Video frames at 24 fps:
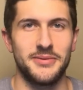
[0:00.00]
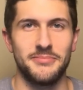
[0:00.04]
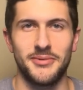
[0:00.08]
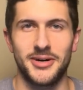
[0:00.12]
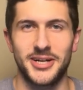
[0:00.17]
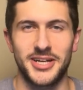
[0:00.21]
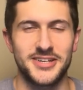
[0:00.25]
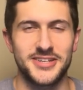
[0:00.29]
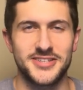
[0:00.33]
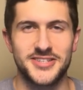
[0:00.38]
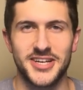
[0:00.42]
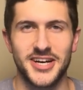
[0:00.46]

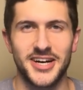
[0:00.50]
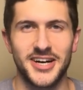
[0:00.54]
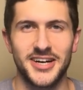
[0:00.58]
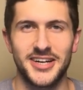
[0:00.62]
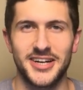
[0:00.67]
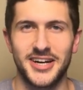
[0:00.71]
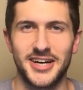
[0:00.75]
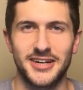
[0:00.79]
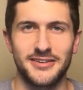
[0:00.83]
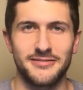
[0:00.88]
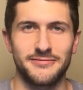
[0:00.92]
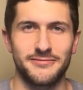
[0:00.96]
money aside,
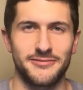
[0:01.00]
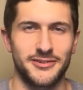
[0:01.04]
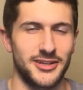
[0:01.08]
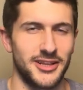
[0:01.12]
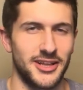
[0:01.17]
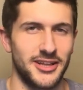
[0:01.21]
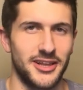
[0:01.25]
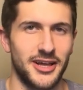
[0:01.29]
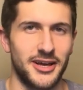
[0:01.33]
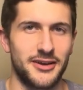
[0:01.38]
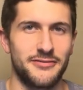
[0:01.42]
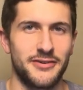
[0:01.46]
I
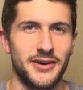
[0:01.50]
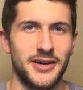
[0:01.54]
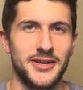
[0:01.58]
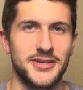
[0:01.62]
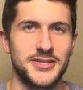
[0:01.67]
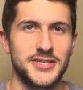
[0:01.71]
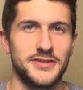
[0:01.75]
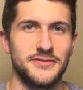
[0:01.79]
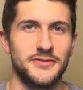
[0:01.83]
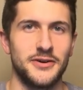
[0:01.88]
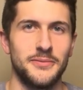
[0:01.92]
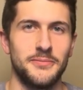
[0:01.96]
really like
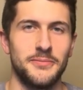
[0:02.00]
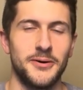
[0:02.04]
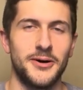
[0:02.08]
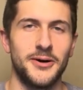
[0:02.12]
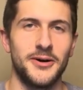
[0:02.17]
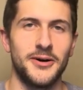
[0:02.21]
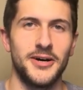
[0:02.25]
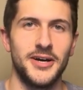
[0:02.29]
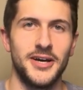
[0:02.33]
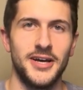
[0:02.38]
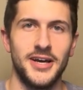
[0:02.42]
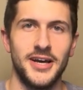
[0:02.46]
fantasy
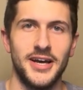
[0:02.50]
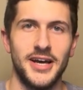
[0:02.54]
football,